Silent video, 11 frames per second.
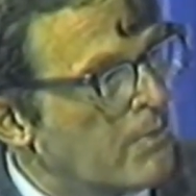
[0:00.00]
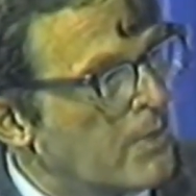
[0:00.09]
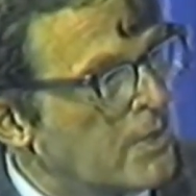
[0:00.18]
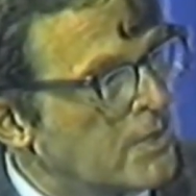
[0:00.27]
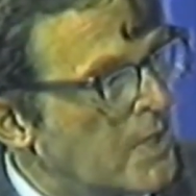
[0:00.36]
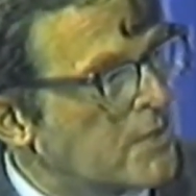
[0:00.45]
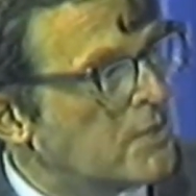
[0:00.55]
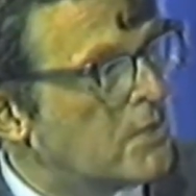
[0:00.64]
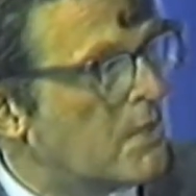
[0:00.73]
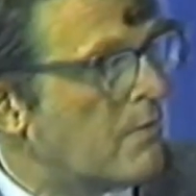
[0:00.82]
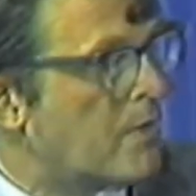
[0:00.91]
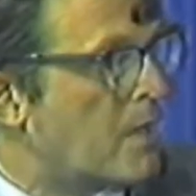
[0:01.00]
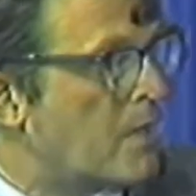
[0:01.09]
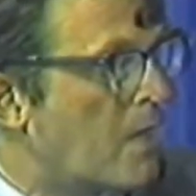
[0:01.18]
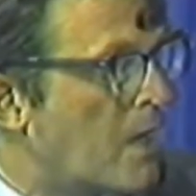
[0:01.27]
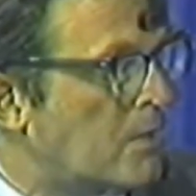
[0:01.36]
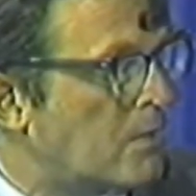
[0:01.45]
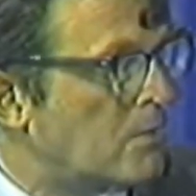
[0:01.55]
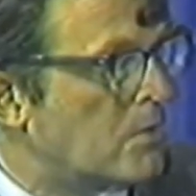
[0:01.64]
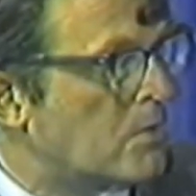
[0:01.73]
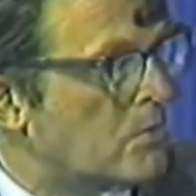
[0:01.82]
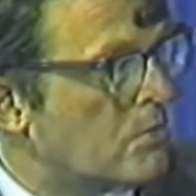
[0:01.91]
but a sensitivity not
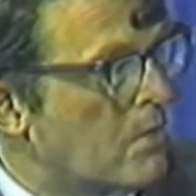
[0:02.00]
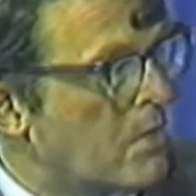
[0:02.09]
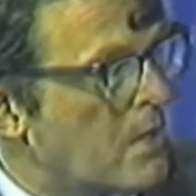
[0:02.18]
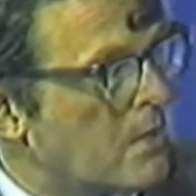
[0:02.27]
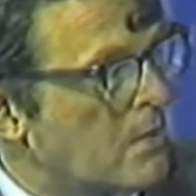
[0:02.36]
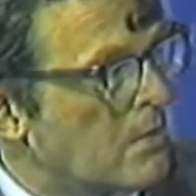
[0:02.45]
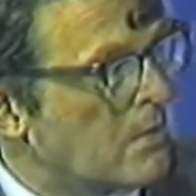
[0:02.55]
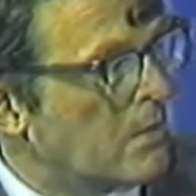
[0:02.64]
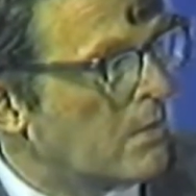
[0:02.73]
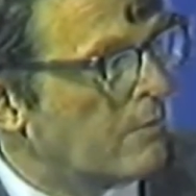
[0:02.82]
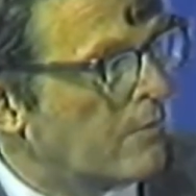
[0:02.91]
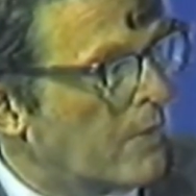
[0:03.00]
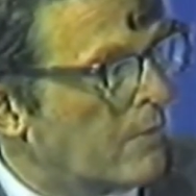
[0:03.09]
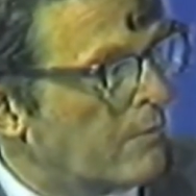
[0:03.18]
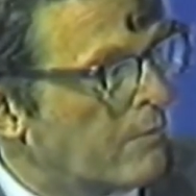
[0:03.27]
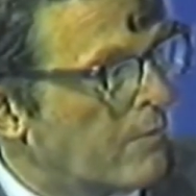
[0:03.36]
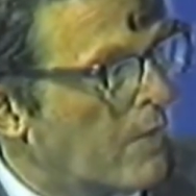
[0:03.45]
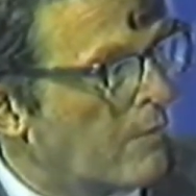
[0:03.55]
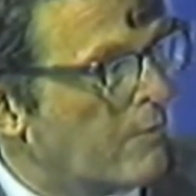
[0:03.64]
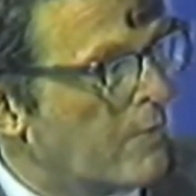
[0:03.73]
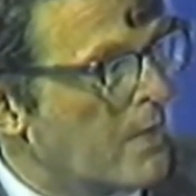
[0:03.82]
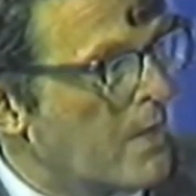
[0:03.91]
to destroy
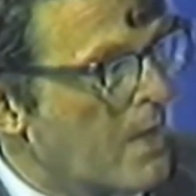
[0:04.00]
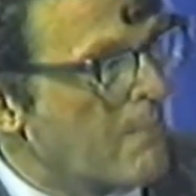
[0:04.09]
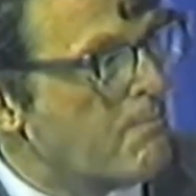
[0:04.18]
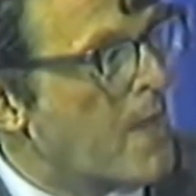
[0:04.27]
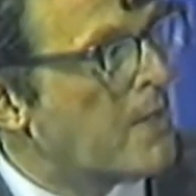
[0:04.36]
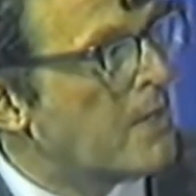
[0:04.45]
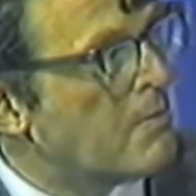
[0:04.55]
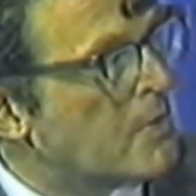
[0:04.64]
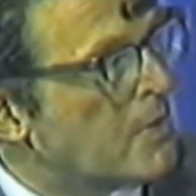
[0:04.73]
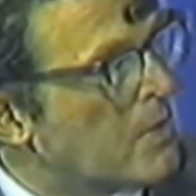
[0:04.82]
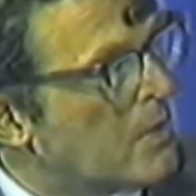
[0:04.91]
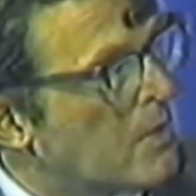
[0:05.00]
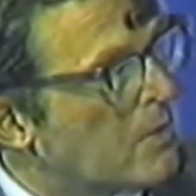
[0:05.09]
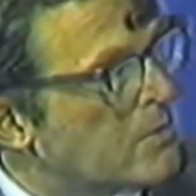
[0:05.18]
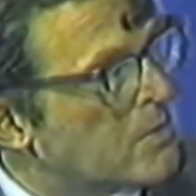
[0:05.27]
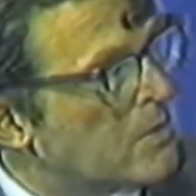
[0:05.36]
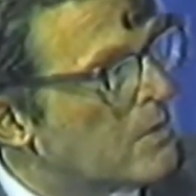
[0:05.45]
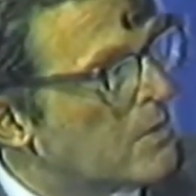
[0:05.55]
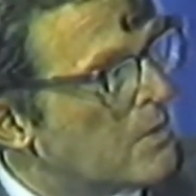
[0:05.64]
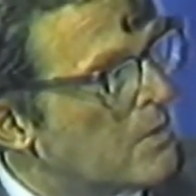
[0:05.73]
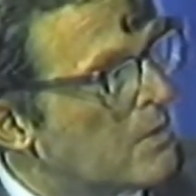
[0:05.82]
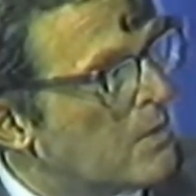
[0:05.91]
of embedding within a culture
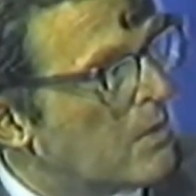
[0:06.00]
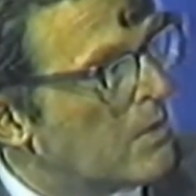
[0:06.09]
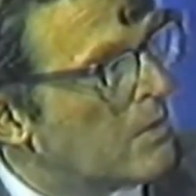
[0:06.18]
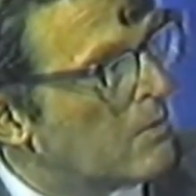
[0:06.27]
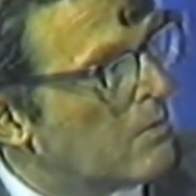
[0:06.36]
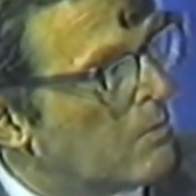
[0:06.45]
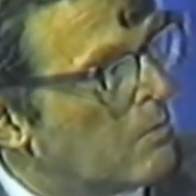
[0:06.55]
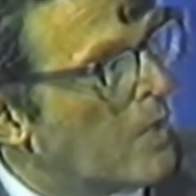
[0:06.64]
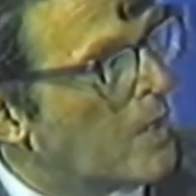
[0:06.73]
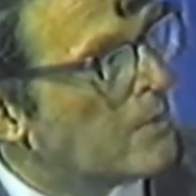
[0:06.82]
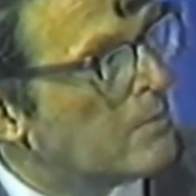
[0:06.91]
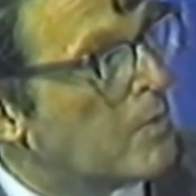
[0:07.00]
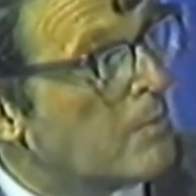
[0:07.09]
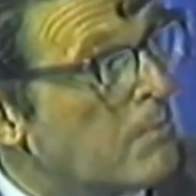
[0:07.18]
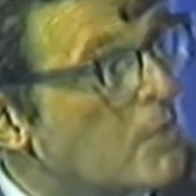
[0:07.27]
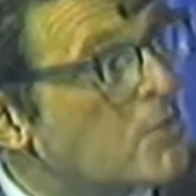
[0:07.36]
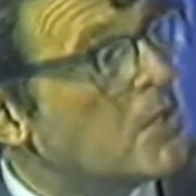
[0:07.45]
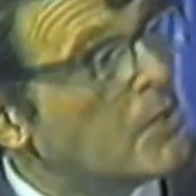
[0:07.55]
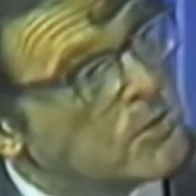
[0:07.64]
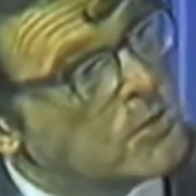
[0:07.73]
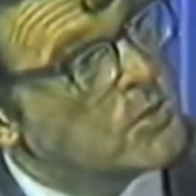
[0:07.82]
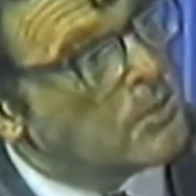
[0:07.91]
what most cultures